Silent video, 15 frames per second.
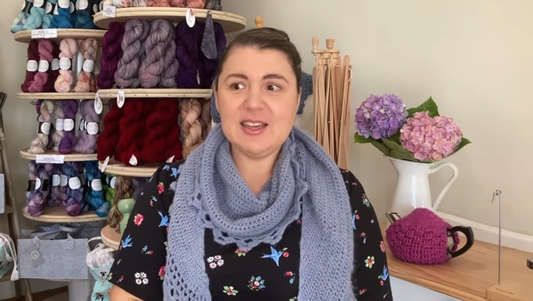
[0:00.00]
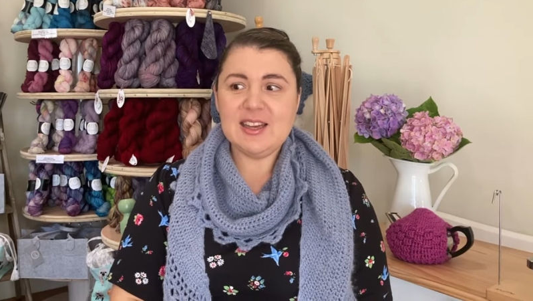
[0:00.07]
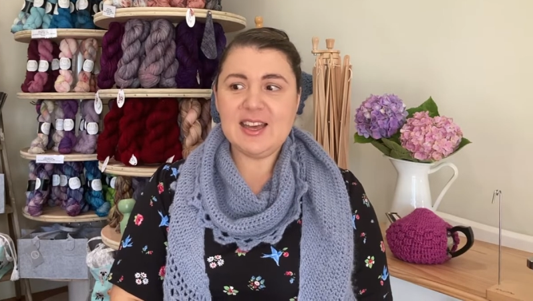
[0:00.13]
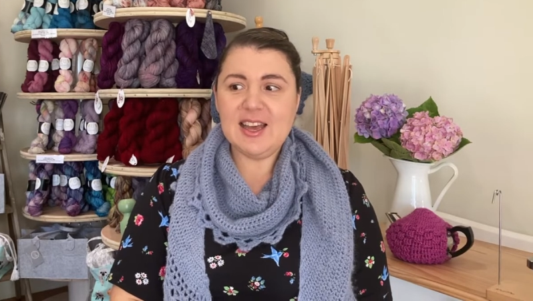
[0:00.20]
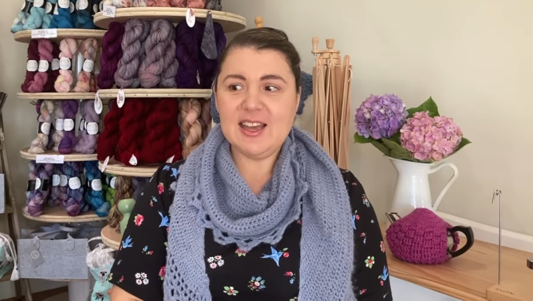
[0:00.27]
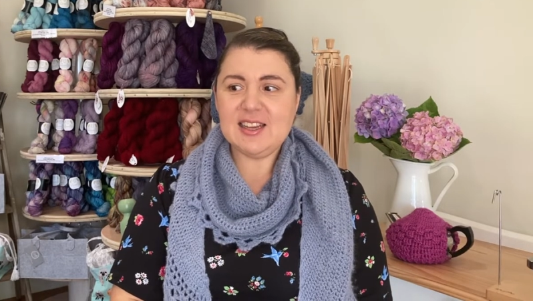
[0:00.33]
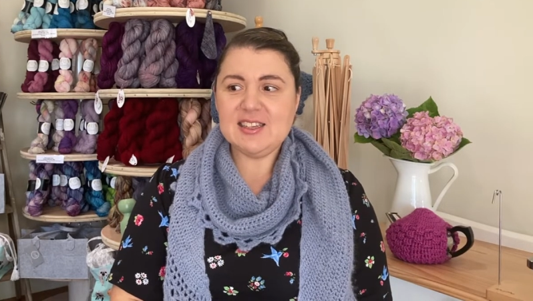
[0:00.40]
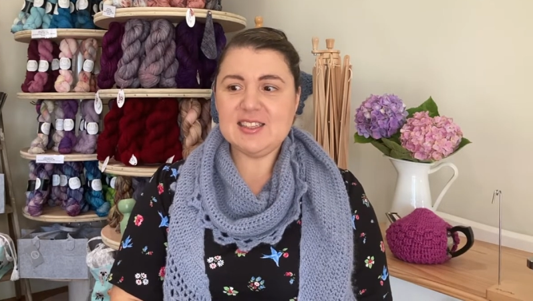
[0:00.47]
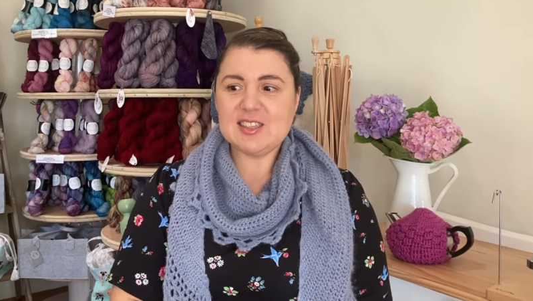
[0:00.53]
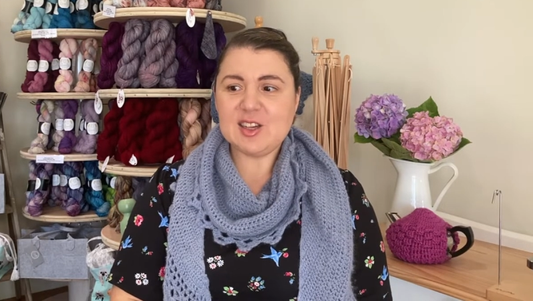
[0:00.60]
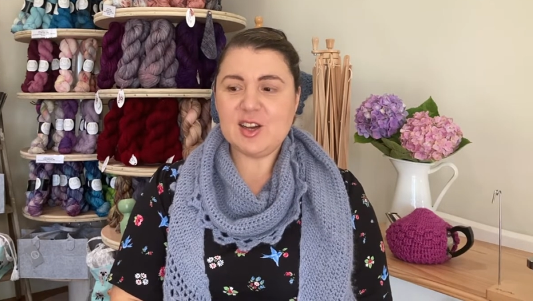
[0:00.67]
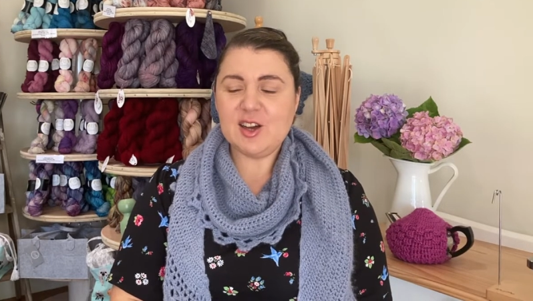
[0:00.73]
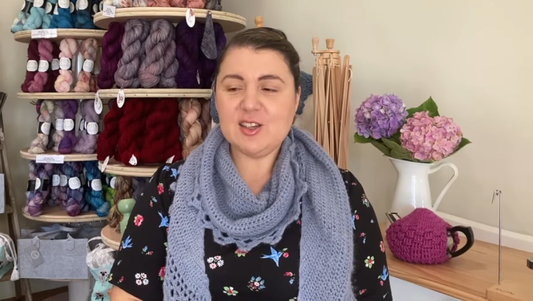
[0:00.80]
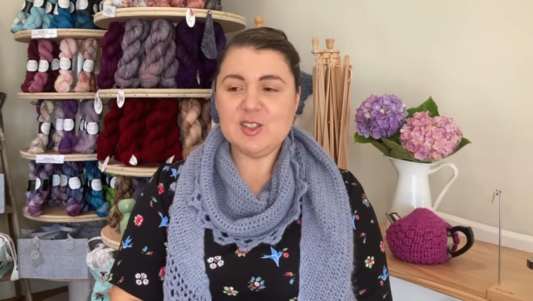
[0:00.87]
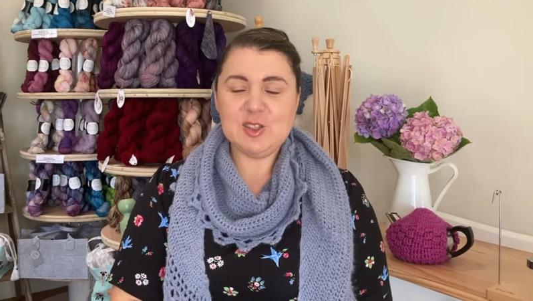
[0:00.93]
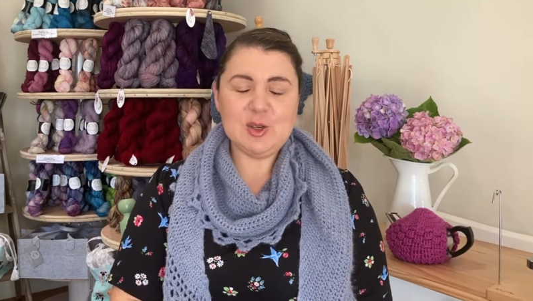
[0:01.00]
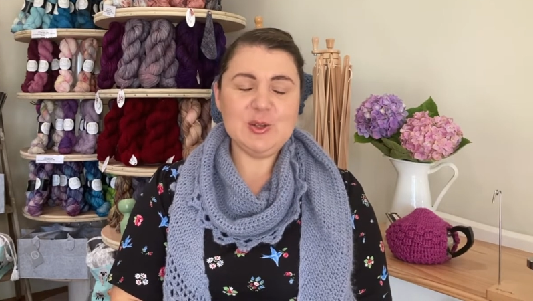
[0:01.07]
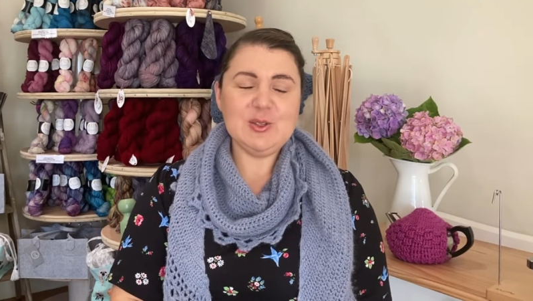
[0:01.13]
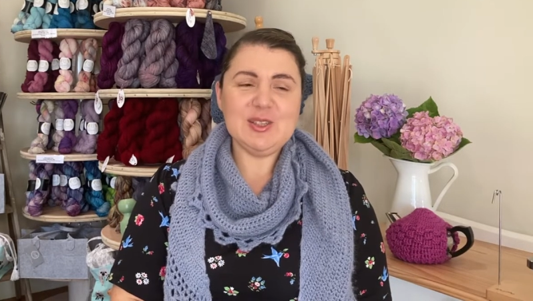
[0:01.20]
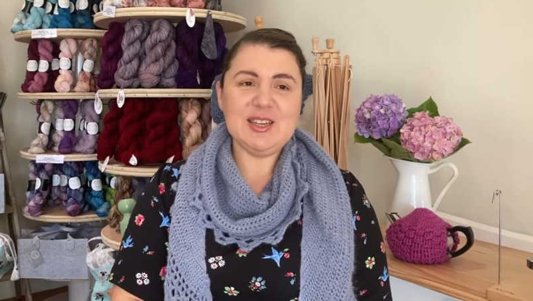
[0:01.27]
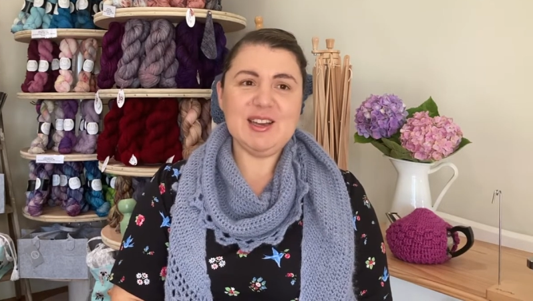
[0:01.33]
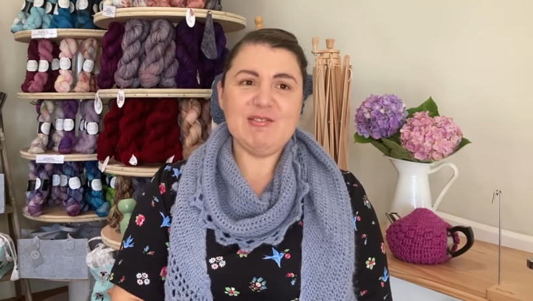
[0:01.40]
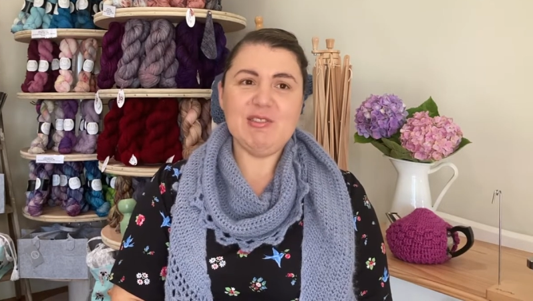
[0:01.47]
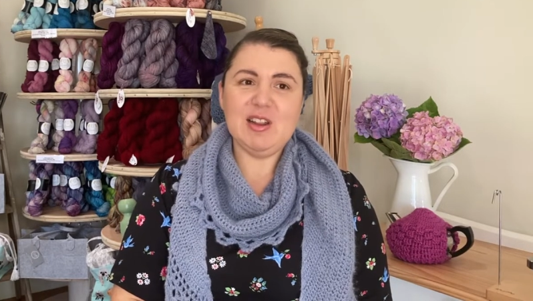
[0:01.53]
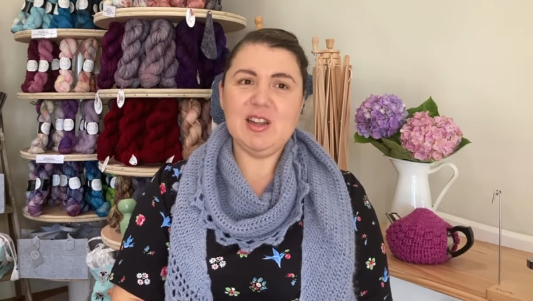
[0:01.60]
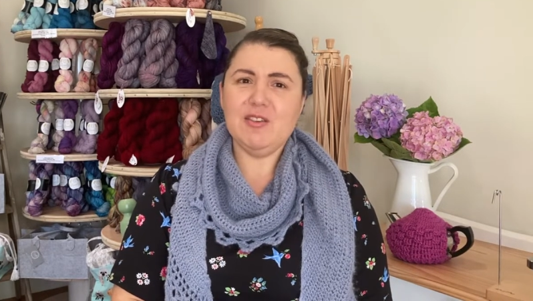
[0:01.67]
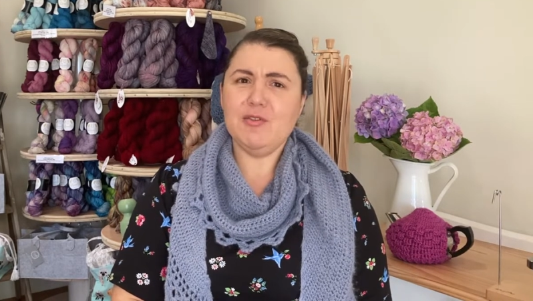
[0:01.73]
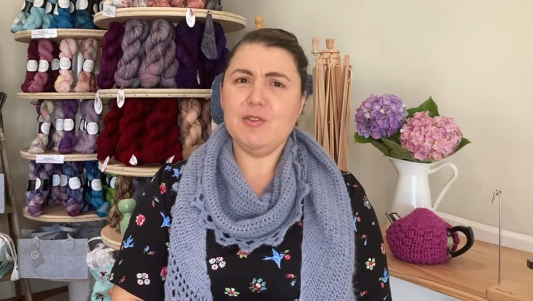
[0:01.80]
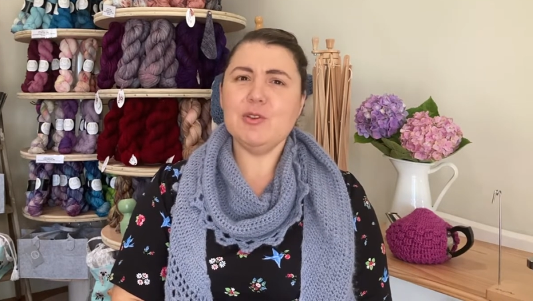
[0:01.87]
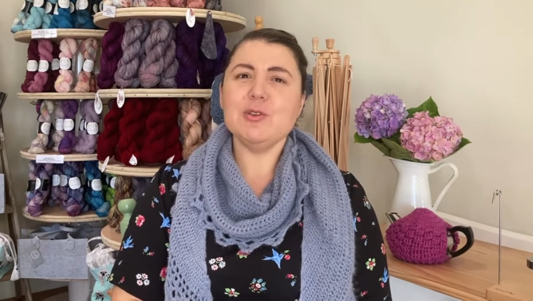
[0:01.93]
and I don't have any
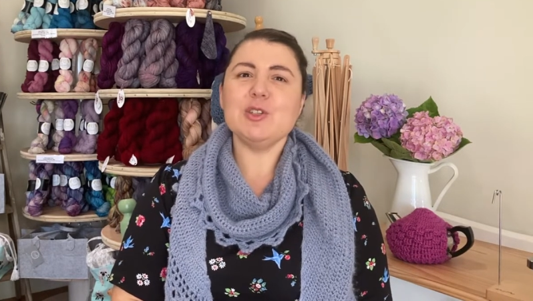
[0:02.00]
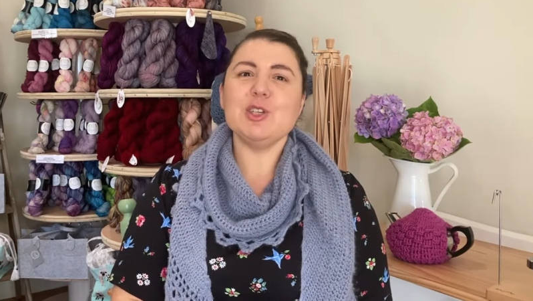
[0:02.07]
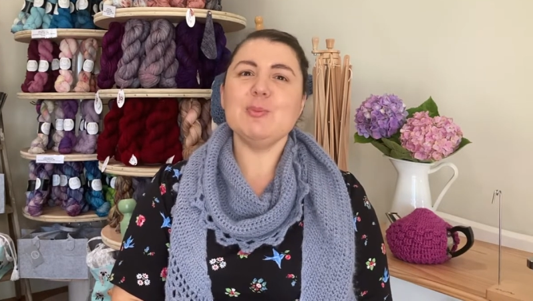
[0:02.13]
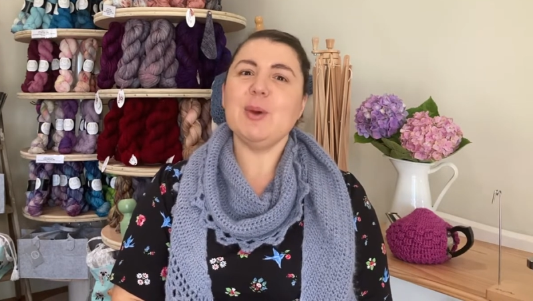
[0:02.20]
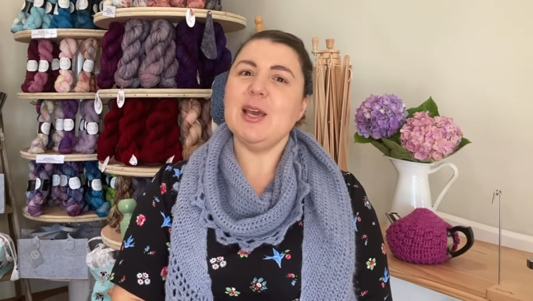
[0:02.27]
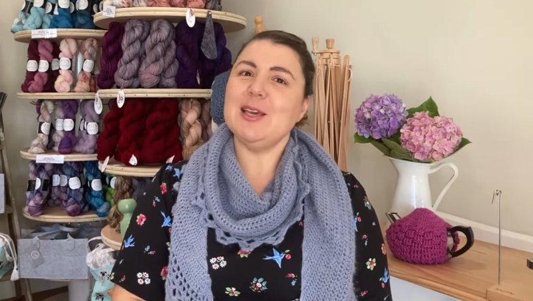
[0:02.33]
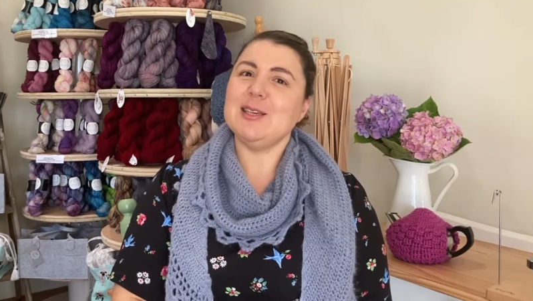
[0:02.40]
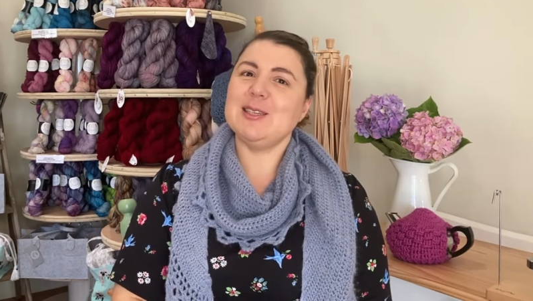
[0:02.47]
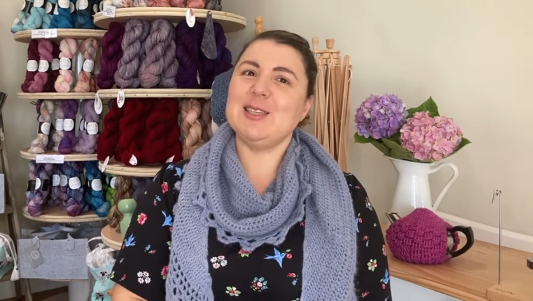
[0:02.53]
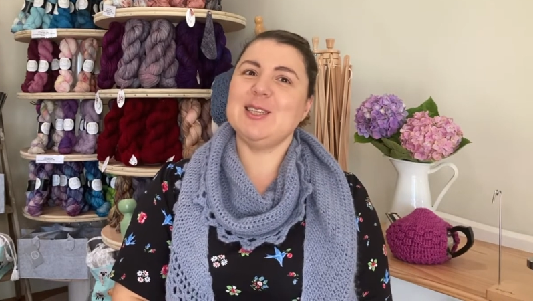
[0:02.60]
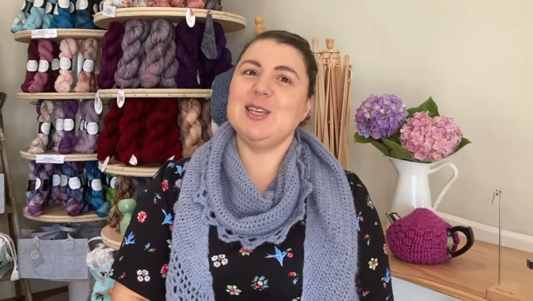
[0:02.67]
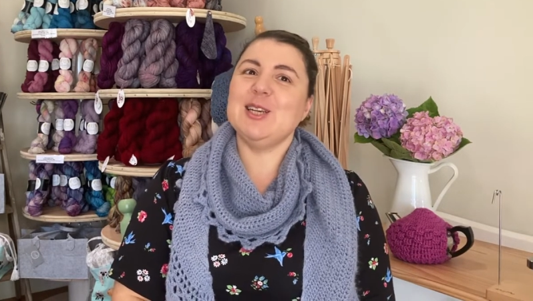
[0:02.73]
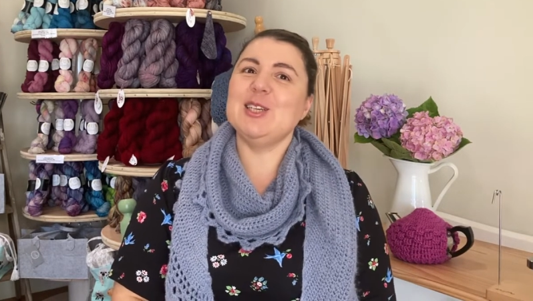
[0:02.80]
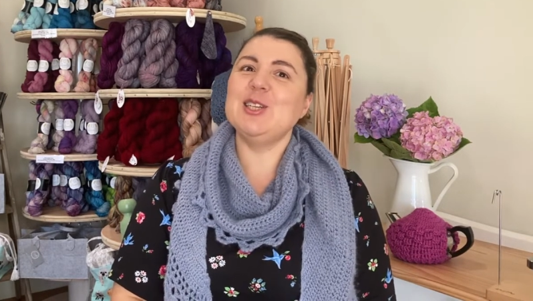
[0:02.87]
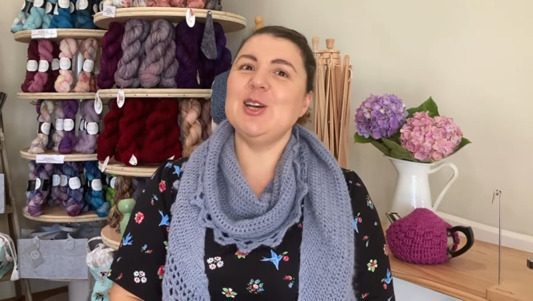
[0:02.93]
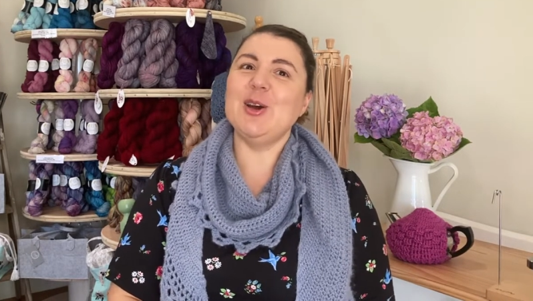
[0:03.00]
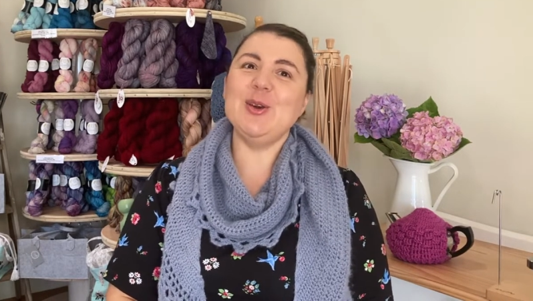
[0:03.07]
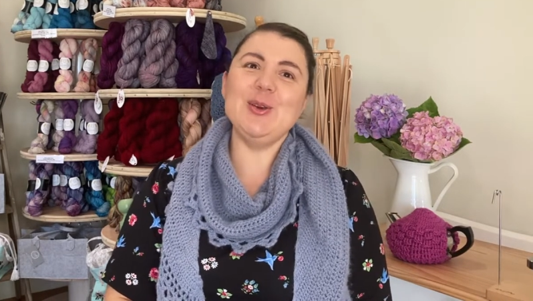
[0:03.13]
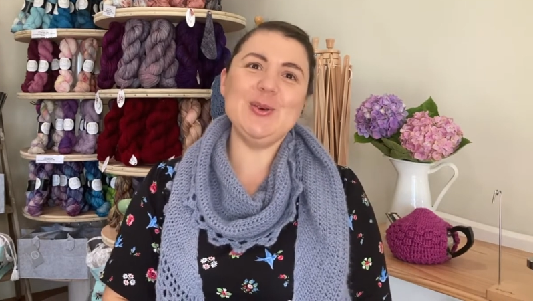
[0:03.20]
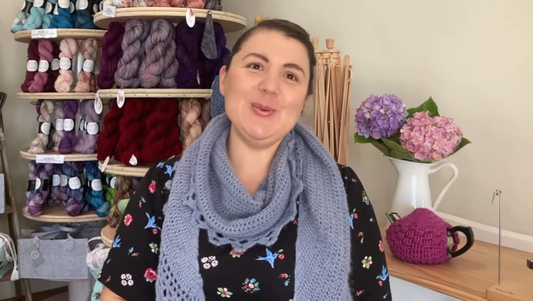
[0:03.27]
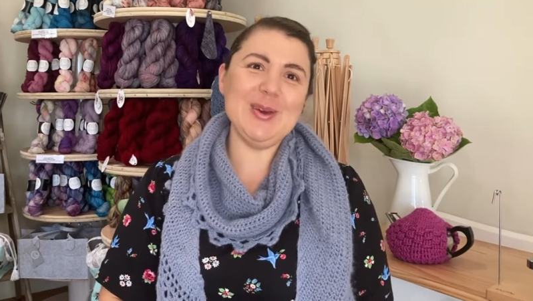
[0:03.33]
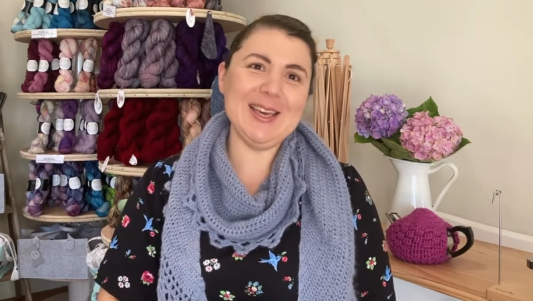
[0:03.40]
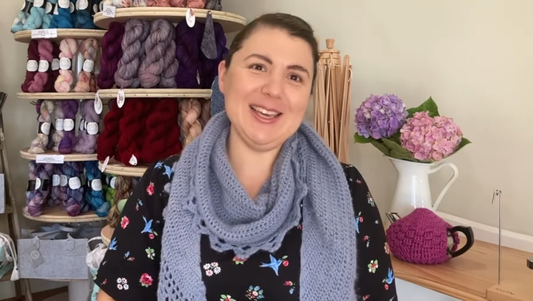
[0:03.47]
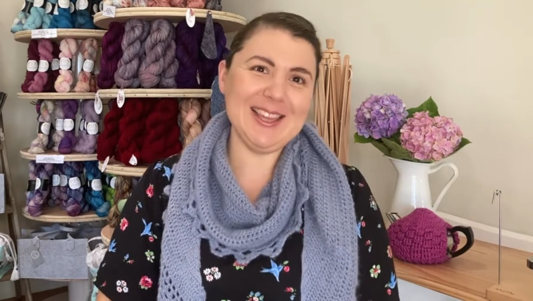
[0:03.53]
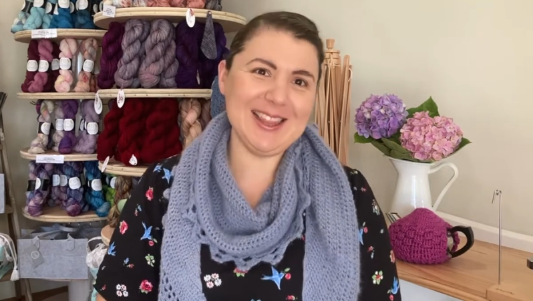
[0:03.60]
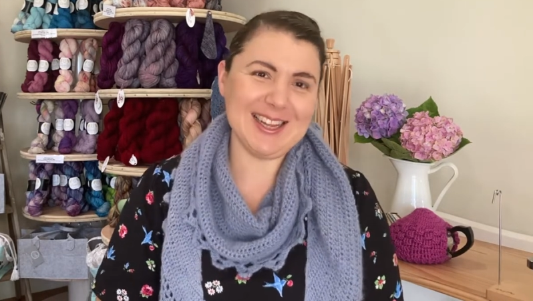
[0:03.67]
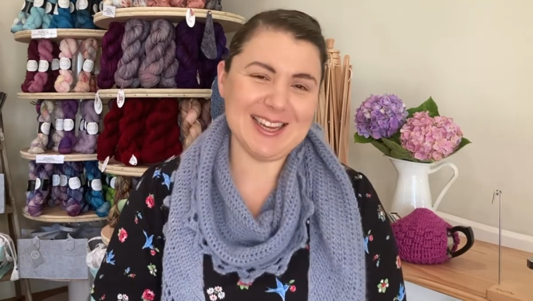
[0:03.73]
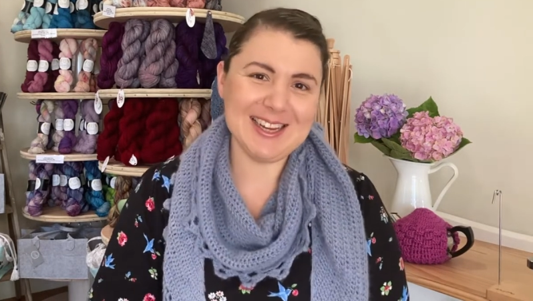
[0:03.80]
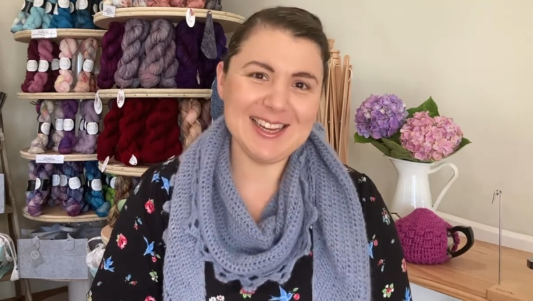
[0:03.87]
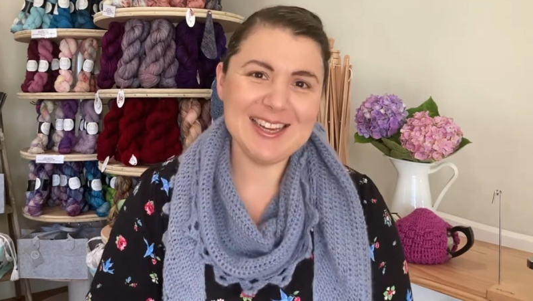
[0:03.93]
future makes to show you
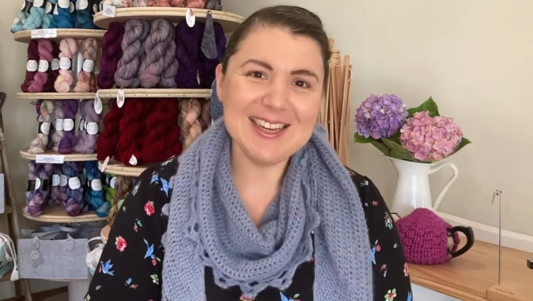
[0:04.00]
either.